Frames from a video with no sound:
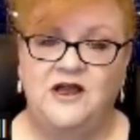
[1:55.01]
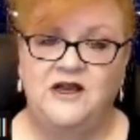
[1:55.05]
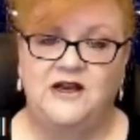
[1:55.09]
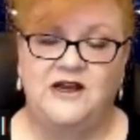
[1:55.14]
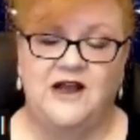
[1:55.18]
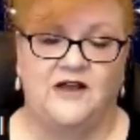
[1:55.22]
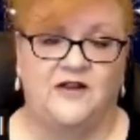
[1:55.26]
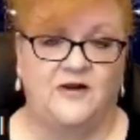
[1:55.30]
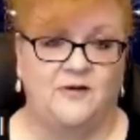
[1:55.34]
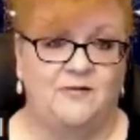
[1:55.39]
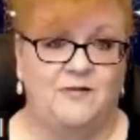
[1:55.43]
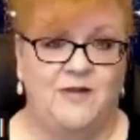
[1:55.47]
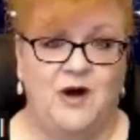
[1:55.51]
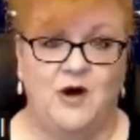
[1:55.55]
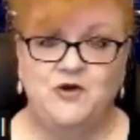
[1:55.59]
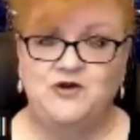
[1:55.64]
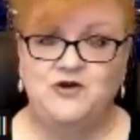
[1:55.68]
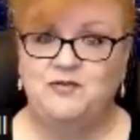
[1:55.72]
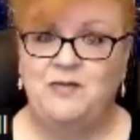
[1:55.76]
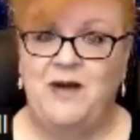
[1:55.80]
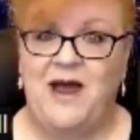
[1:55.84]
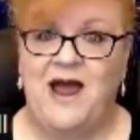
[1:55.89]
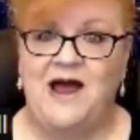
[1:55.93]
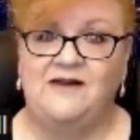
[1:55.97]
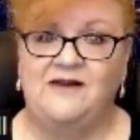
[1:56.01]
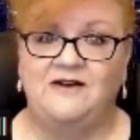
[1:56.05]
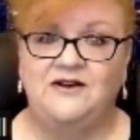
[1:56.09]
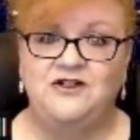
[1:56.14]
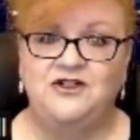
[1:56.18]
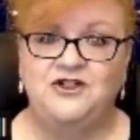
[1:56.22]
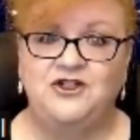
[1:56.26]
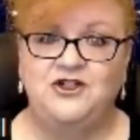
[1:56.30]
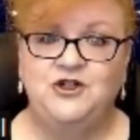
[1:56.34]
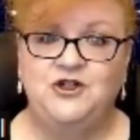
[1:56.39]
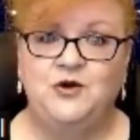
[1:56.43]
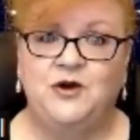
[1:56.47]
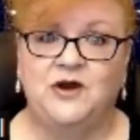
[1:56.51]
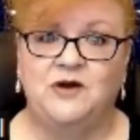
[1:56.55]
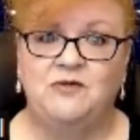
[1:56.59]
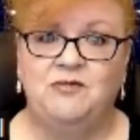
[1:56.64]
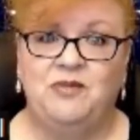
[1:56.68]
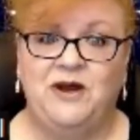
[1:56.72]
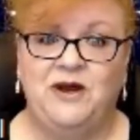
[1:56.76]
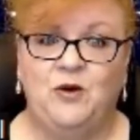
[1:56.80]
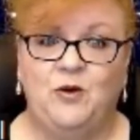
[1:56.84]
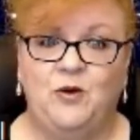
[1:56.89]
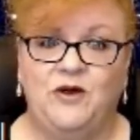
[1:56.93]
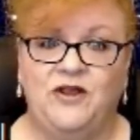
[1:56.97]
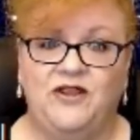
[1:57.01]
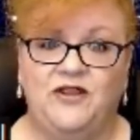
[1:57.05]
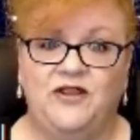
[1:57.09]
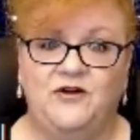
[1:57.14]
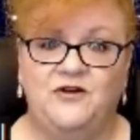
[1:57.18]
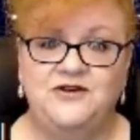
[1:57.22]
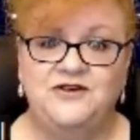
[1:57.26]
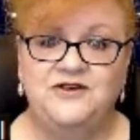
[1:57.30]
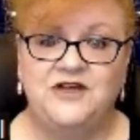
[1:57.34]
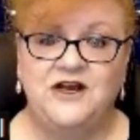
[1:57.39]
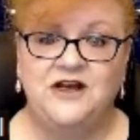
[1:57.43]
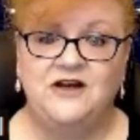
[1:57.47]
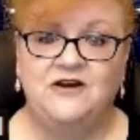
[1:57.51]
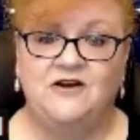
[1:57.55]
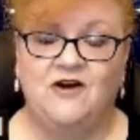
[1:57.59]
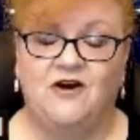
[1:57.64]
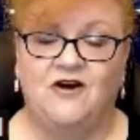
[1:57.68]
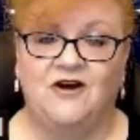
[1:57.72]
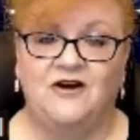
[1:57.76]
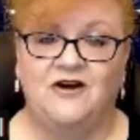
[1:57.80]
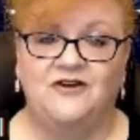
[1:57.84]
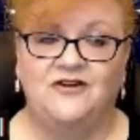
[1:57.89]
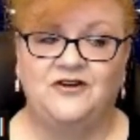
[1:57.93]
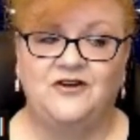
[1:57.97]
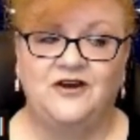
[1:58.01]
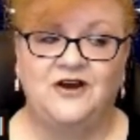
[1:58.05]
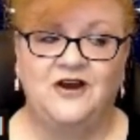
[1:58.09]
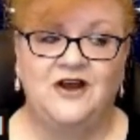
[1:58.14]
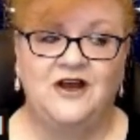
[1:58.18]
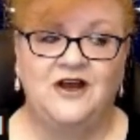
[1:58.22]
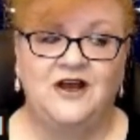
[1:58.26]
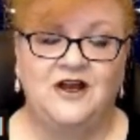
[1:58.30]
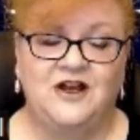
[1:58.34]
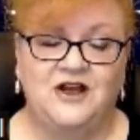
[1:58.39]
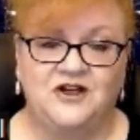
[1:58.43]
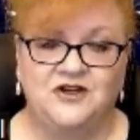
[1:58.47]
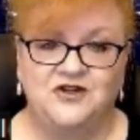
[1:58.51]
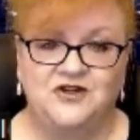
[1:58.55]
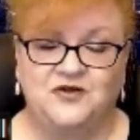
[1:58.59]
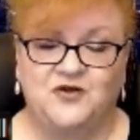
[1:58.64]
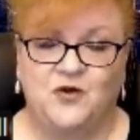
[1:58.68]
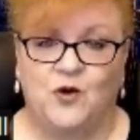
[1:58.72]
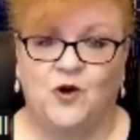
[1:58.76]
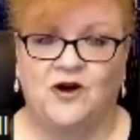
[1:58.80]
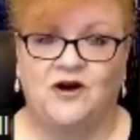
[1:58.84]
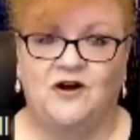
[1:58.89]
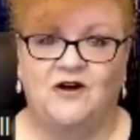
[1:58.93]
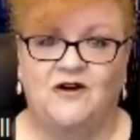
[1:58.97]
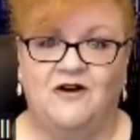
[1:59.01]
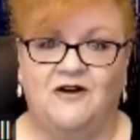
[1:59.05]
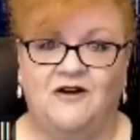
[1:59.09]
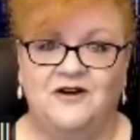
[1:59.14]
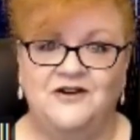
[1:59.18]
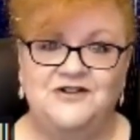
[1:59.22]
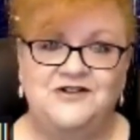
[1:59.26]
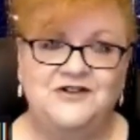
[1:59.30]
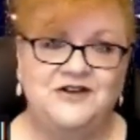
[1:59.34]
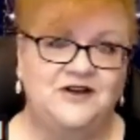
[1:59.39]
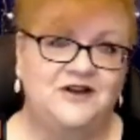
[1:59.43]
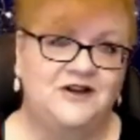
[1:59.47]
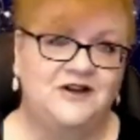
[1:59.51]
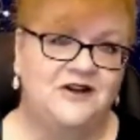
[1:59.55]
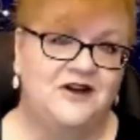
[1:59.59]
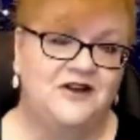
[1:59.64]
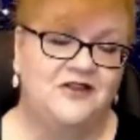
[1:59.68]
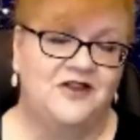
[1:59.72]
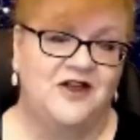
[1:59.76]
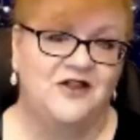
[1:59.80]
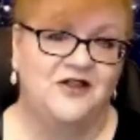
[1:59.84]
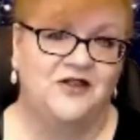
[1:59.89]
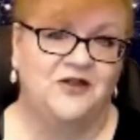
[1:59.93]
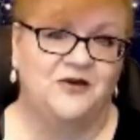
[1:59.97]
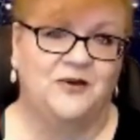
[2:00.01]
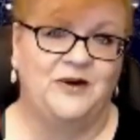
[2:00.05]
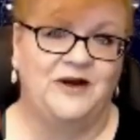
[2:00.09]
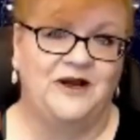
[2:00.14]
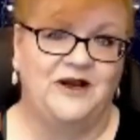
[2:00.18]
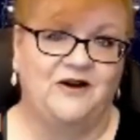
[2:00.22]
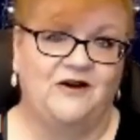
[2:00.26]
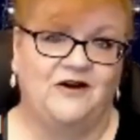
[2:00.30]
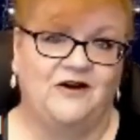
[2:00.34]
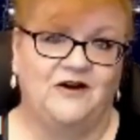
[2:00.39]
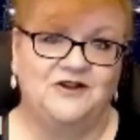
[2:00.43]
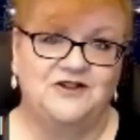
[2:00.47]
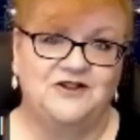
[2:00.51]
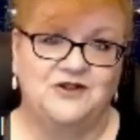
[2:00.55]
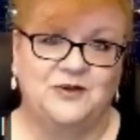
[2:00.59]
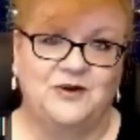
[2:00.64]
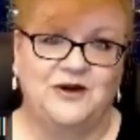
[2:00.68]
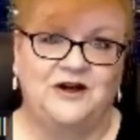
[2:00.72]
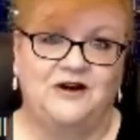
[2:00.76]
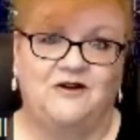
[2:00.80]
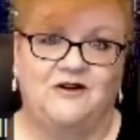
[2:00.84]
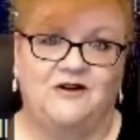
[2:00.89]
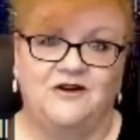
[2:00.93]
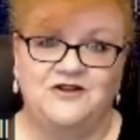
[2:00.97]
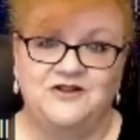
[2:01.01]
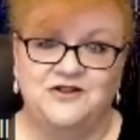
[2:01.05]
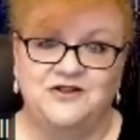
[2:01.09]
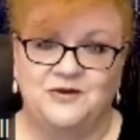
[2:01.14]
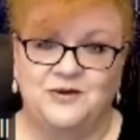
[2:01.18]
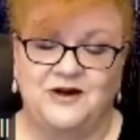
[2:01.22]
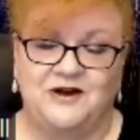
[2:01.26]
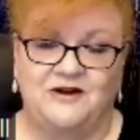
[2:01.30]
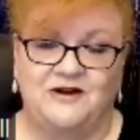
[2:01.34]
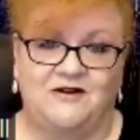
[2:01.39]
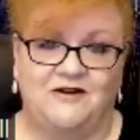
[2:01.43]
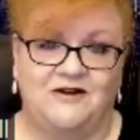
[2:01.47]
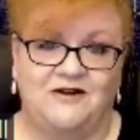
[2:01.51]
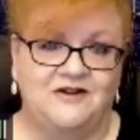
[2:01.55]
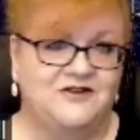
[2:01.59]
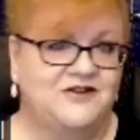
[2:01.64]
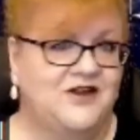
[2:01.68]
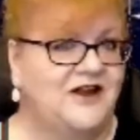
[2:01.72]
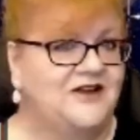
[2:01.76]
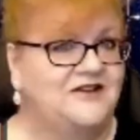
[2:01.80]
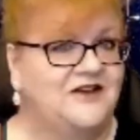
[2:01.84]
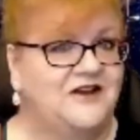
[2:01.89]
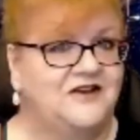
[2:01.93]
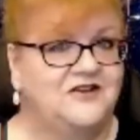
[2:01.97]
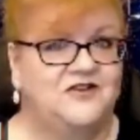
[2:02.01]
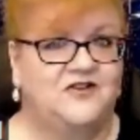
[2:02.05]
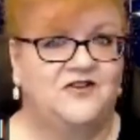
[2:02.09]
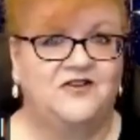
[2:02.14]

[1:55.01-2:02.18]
Now, the most balanced you can be with 13 cards is 4 cards, then 3 cards, 3 cards, 3 cards. That's as